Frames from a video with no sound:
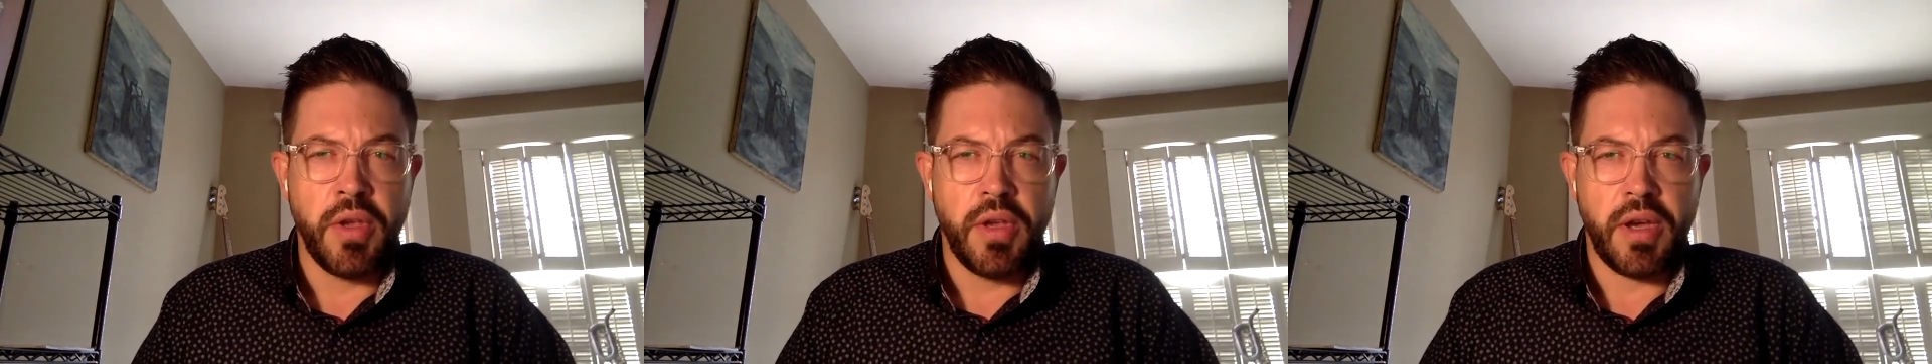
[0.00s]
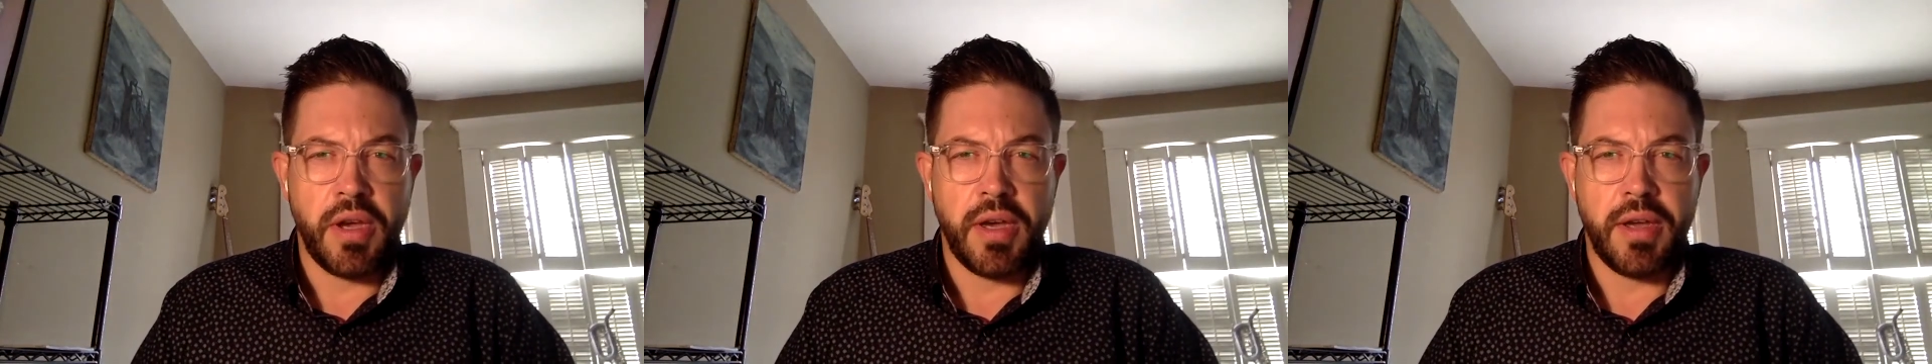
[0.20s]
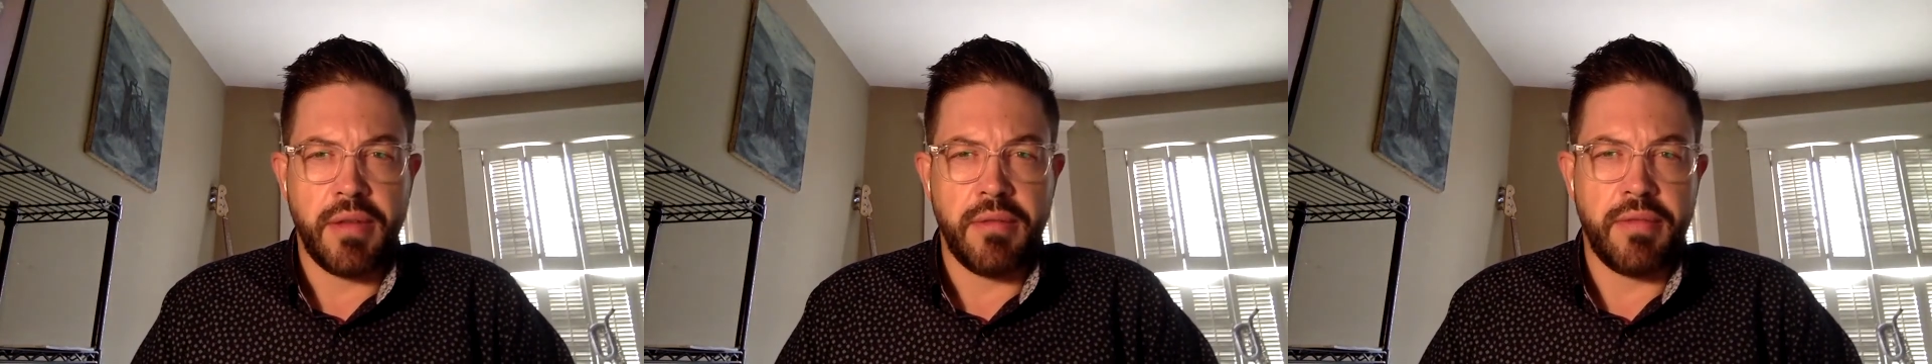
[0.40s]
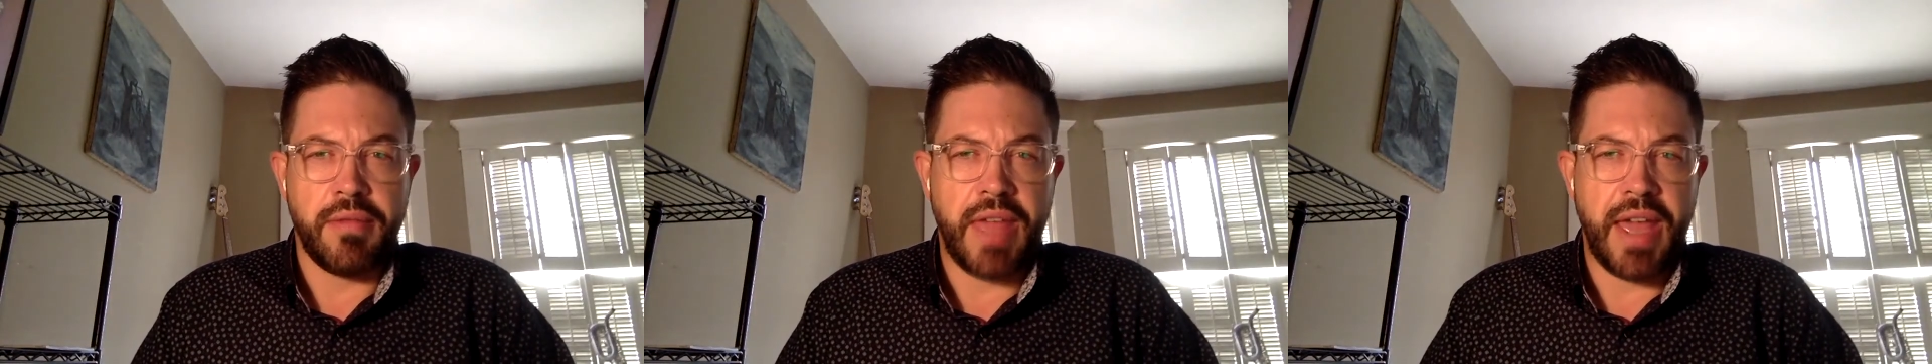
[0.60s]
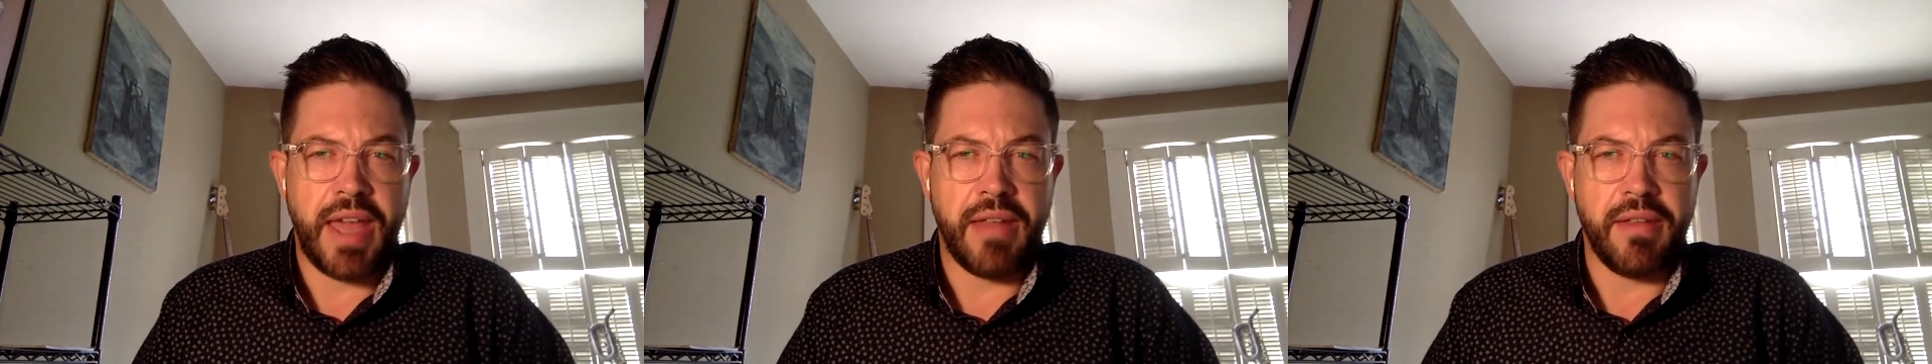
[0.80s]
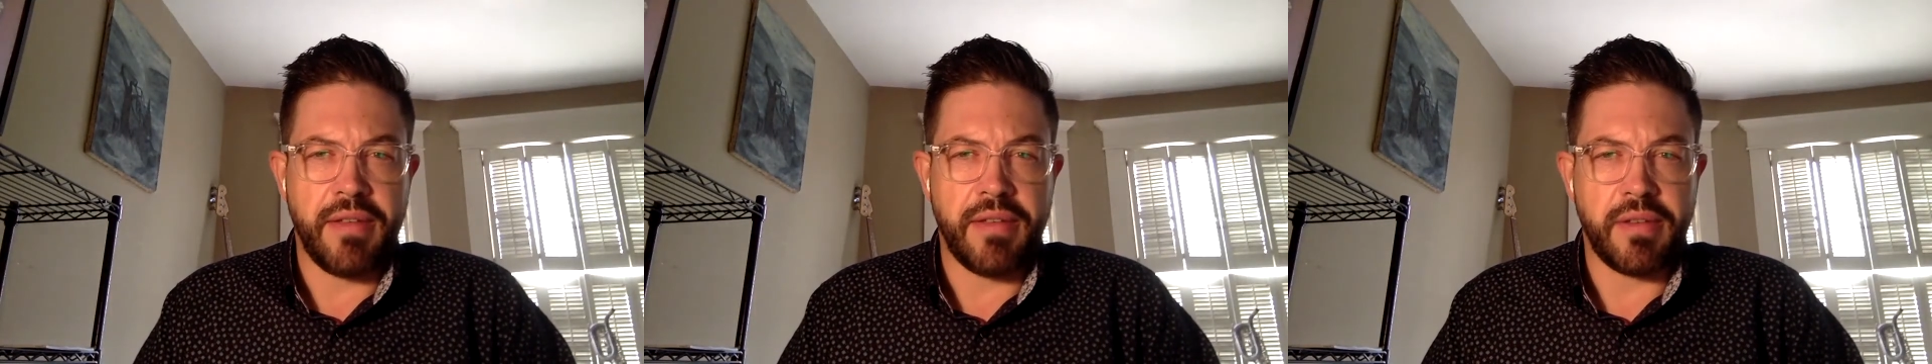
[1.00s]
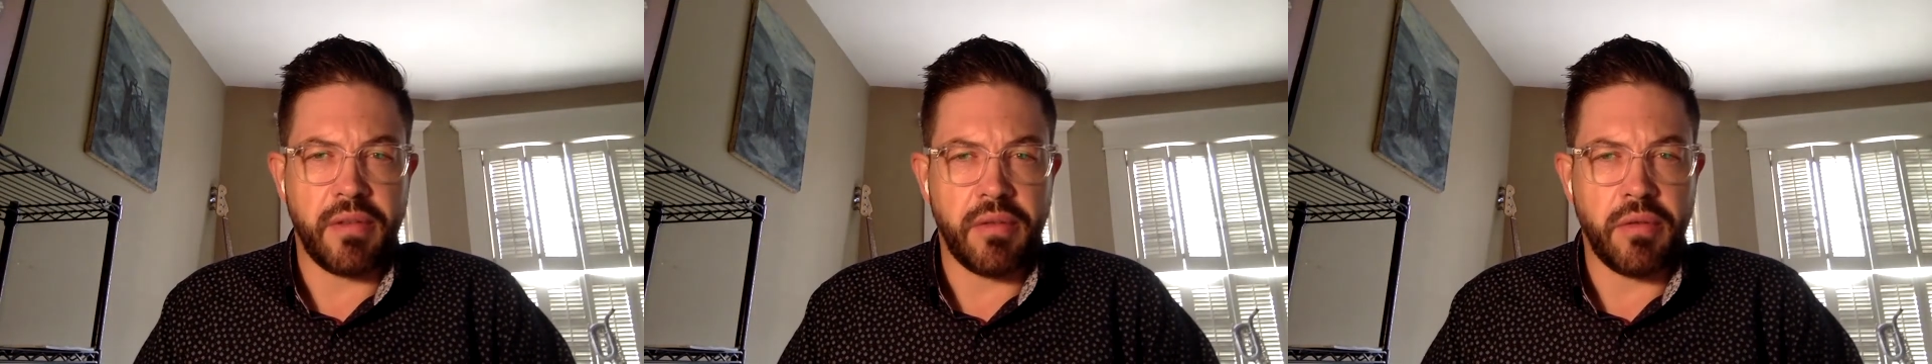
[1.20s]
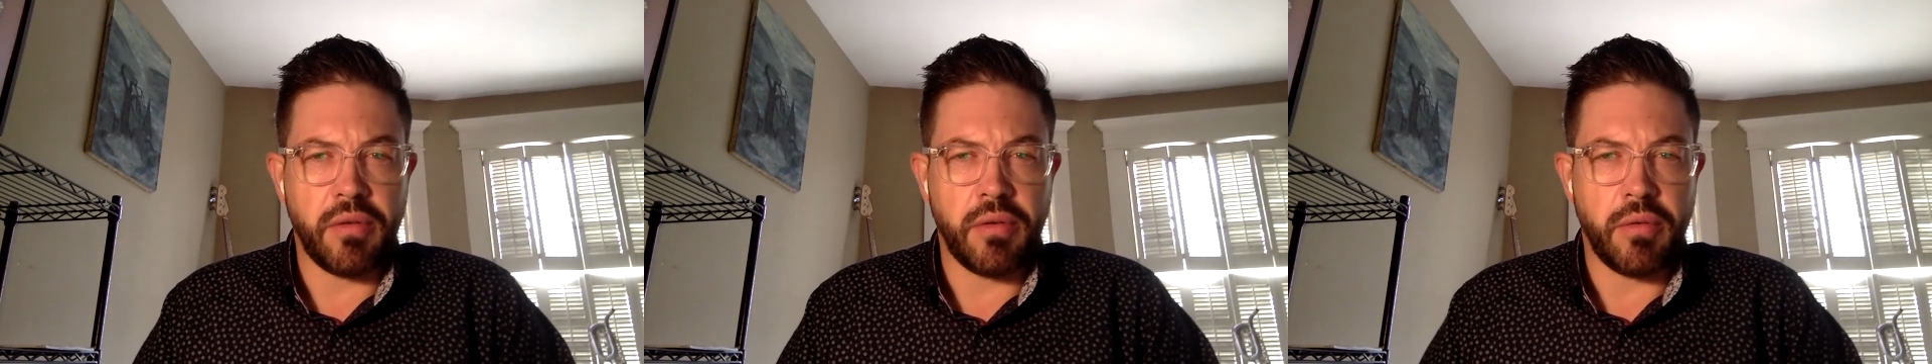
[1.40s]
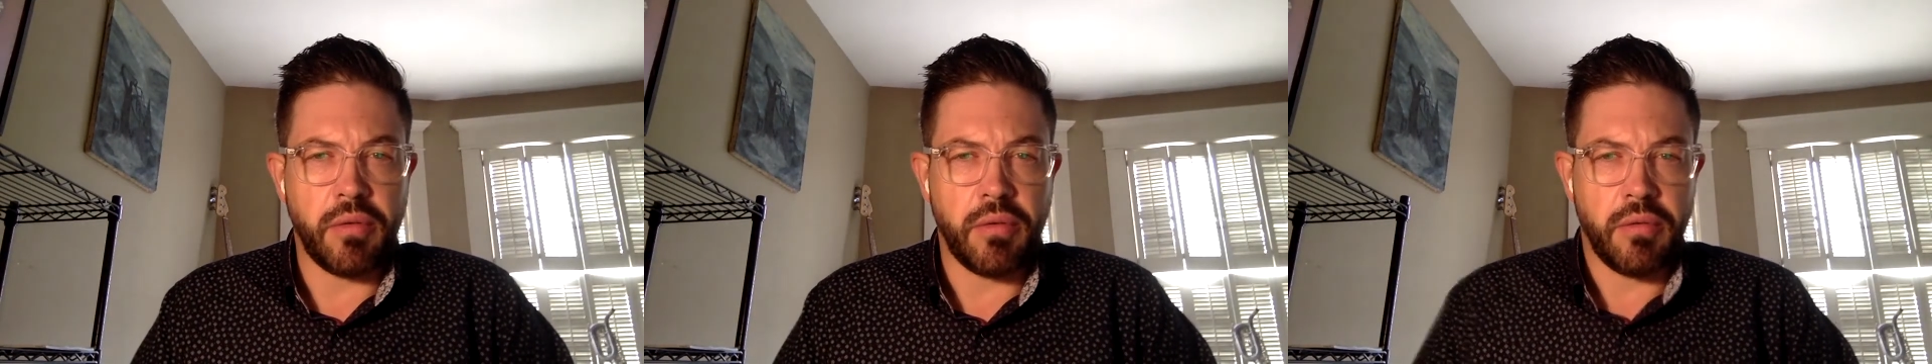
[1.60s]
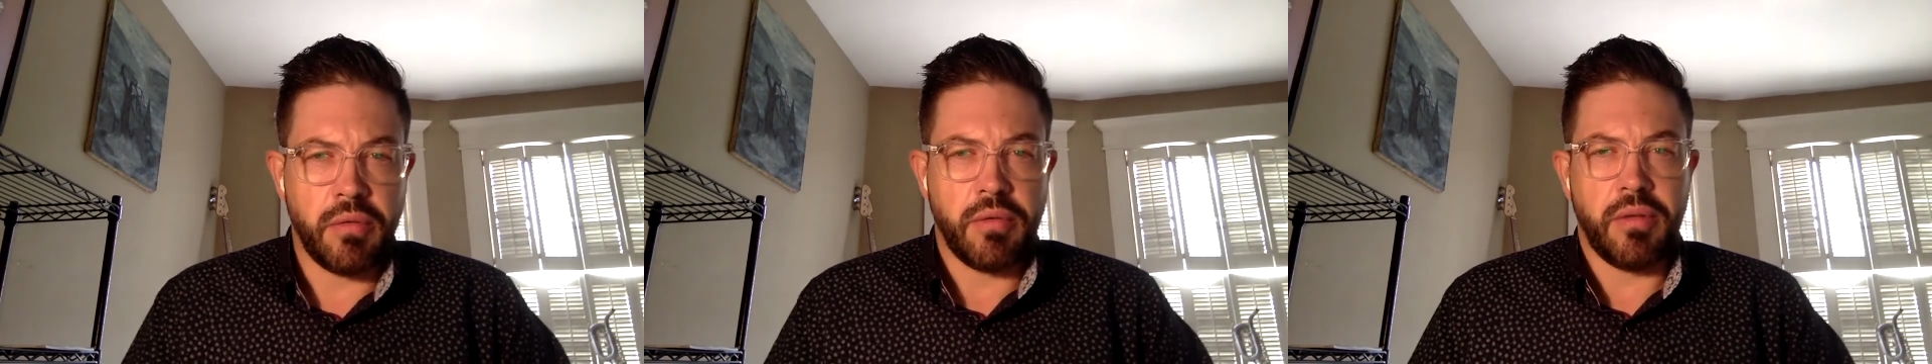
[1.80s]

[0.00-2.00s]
That is a little